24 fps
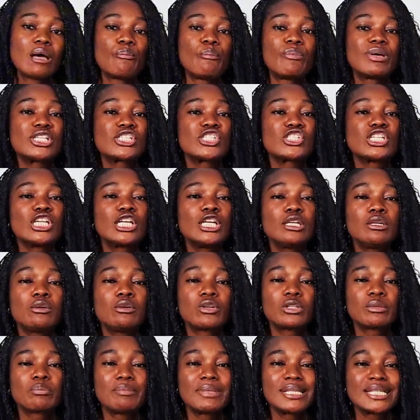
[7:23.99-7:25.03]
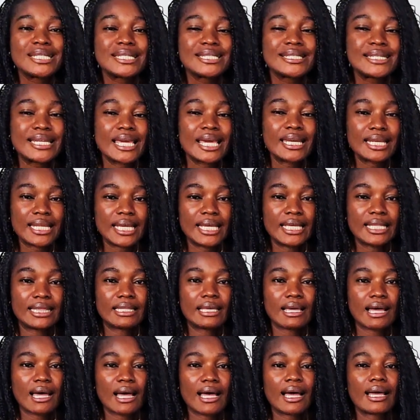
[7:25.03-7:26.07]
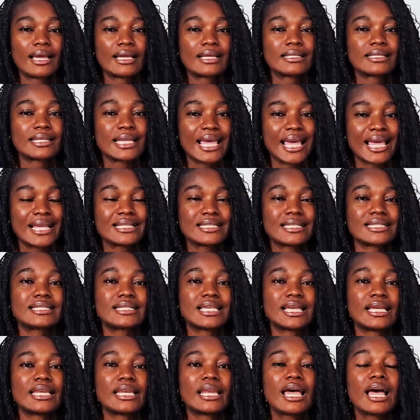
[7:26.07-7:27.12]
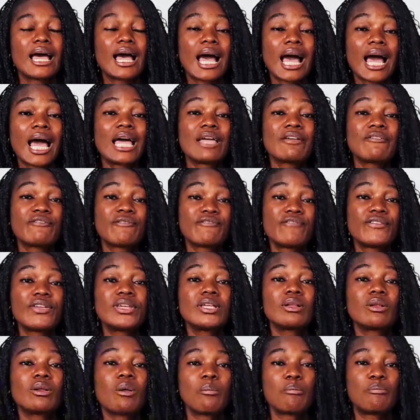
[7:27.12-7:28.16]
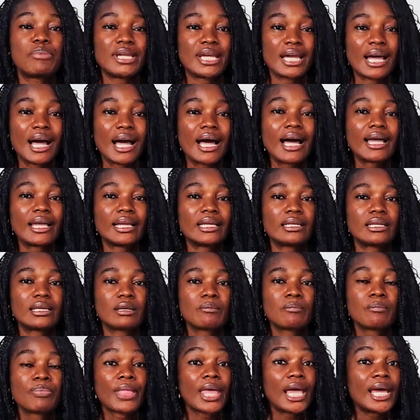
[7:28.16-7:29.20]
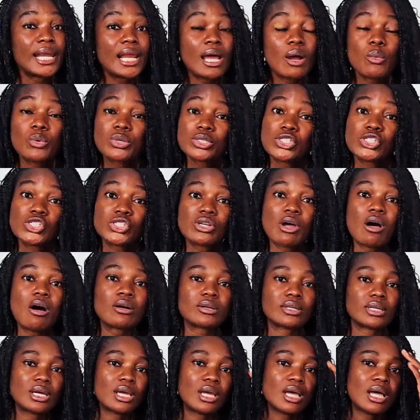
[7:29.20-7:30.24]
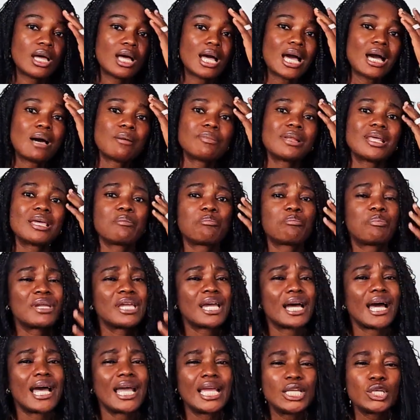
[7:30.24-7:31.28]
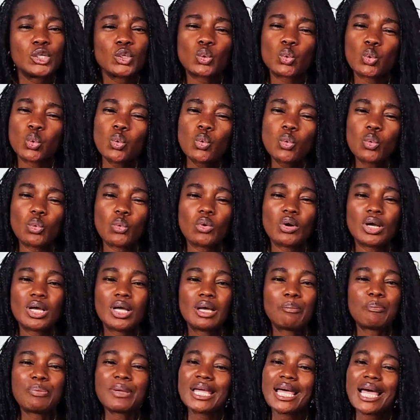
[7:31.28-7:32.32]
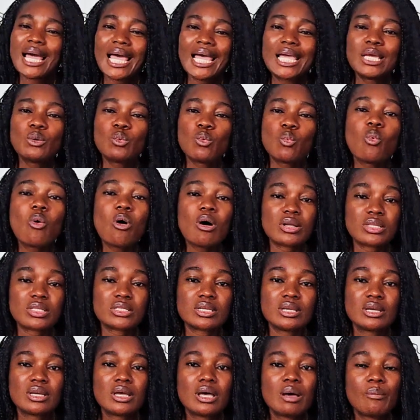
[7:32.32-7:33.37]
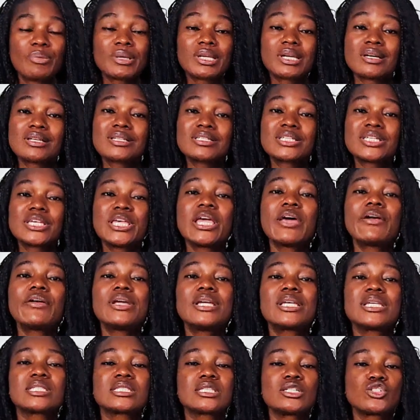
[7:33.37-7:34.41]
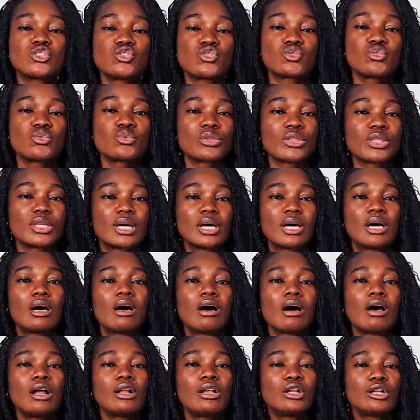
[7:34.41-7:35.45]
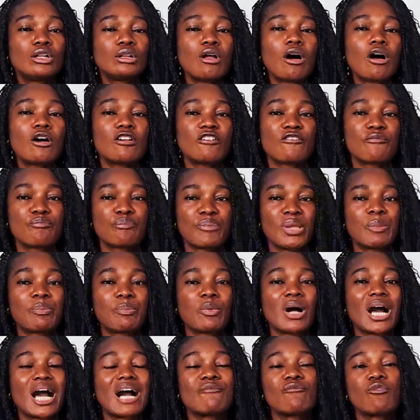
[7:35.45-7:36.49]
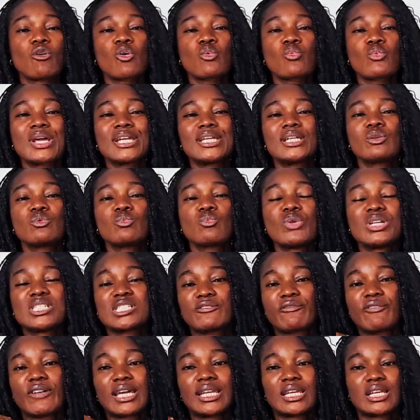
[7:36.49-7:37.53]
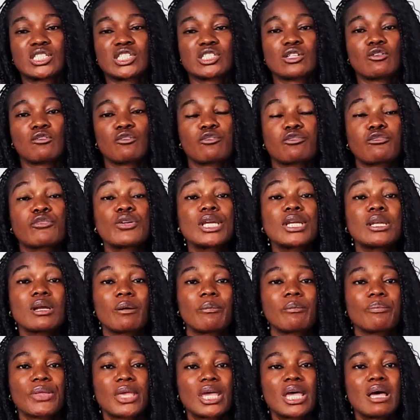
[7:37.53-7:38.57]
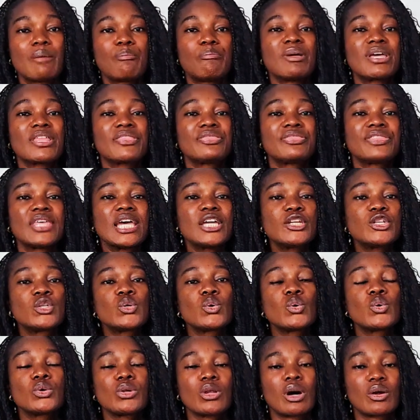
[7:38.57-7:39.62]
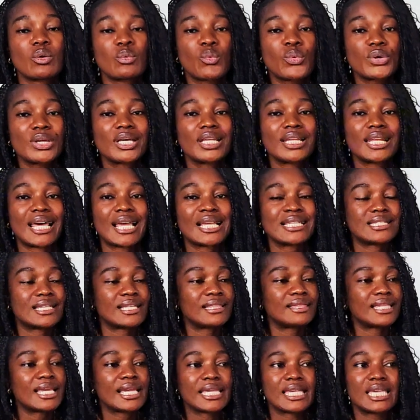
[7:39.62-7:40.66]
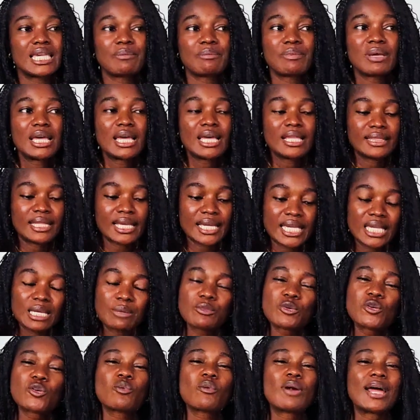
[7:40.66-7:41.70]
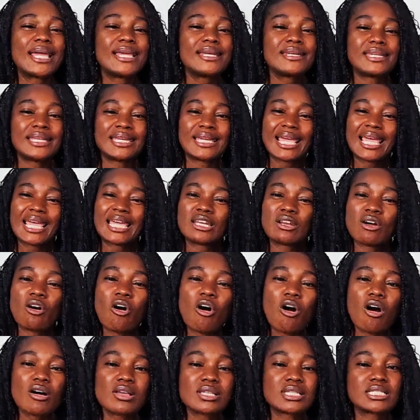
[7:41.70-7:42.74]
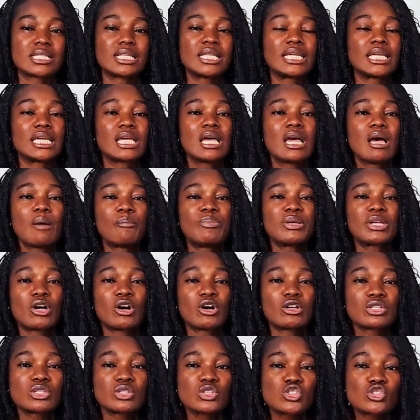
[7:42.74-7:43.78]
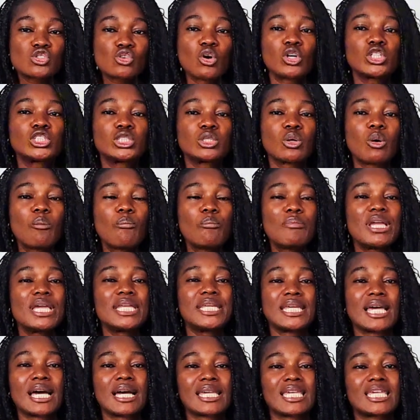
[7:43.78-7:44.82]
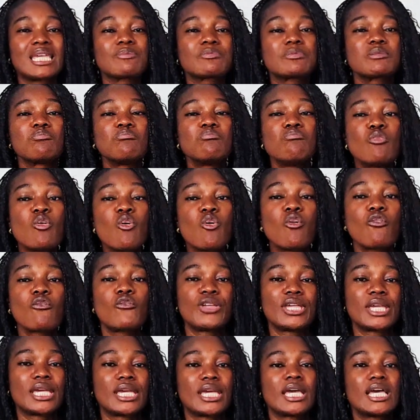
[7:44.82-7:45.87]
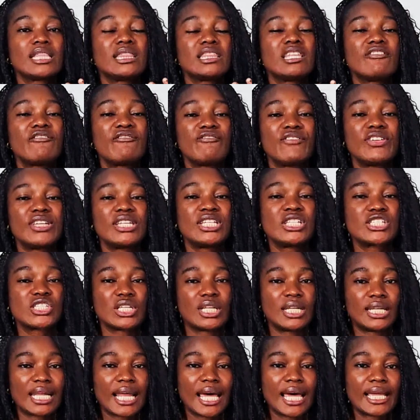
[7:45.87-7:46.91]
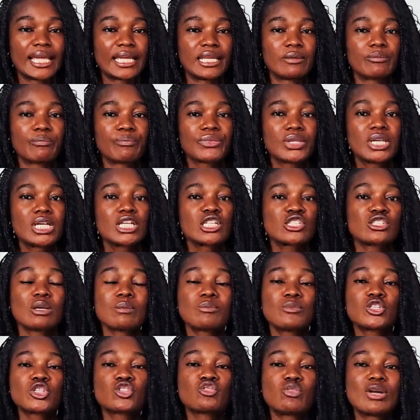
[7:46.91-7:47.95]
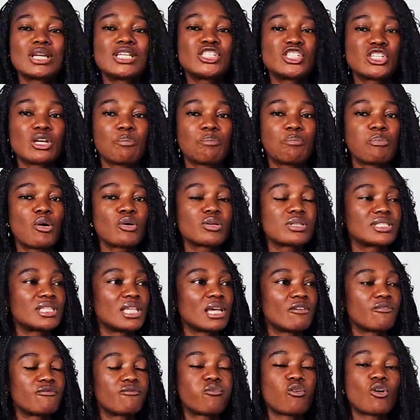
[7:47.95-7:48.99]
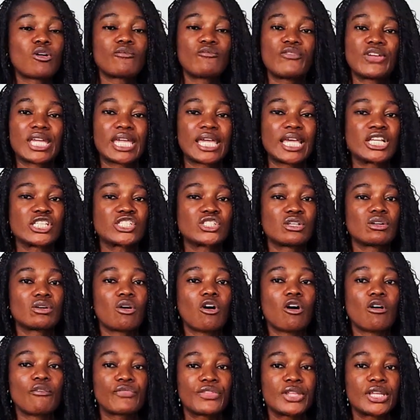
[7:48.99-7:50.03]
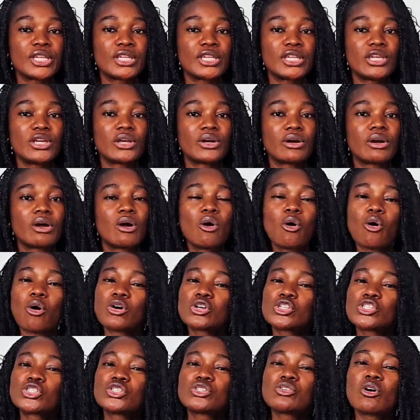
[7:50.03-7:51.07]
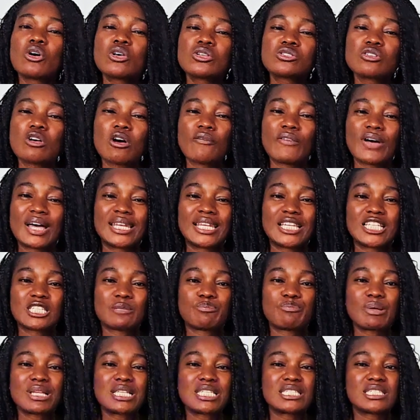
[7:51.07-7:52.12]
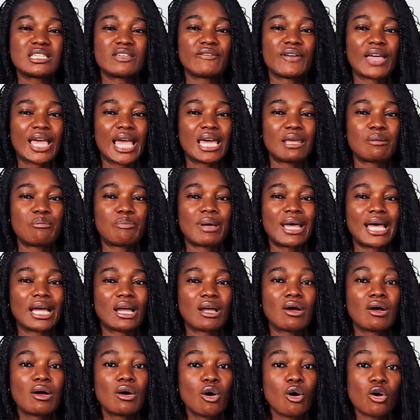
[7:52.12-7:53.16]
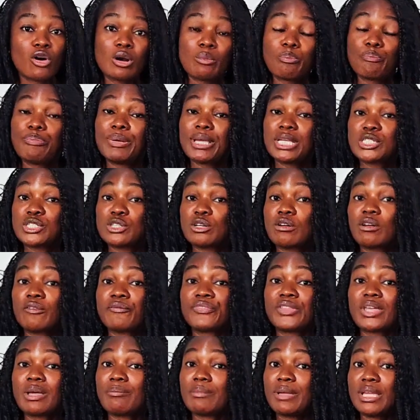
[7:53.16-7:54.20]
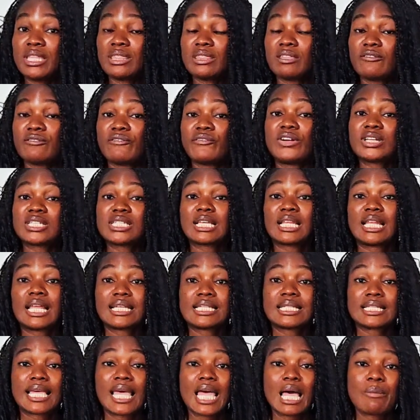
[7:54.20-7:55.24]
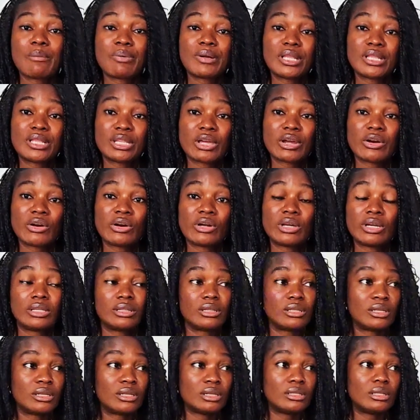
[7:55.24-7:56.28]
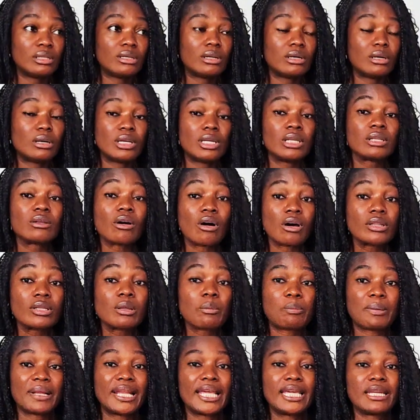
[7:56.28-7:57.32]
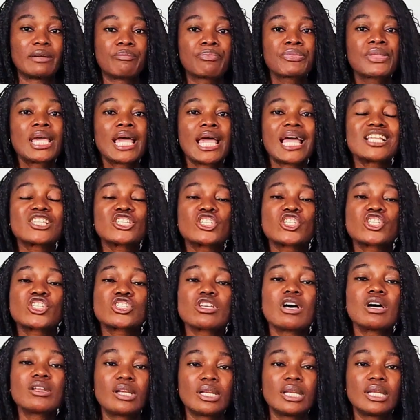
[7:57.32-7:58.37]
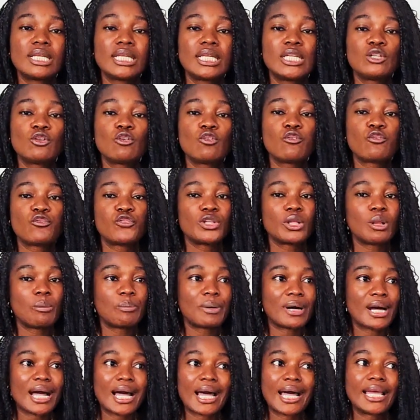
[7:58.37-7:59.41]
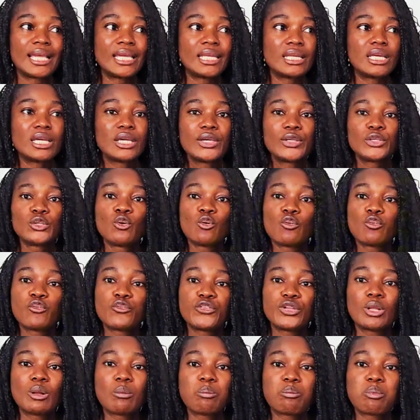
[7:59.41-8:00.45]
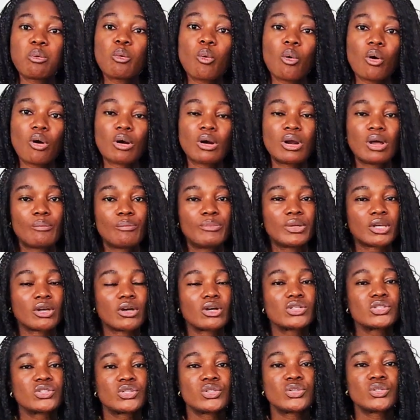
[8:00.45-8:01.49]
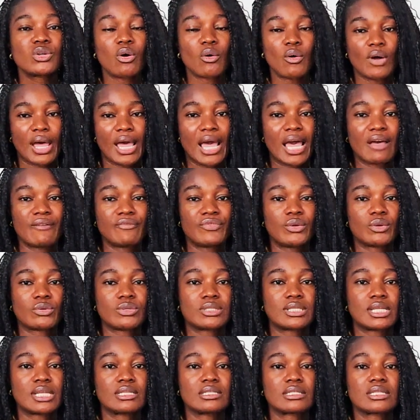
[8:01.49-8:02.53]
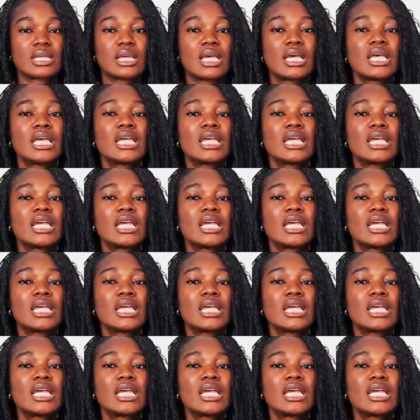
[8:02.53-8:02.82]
But she looked me dead in the eyes and said, I feel behind. And I was shocked. I'm like, behind who? Behind what? Because here is the truth. A lot of people have already reached financial freedom, but they do not realize it. They keep grinding and hustling because social media keeps moving the finish line. Some stranger posts their 4th vacation of the year, or shows off an expensive handbag, or a picture of them in the first class cabin on the plane, and suddenly you feel behind, you feel poor because you don't have those things.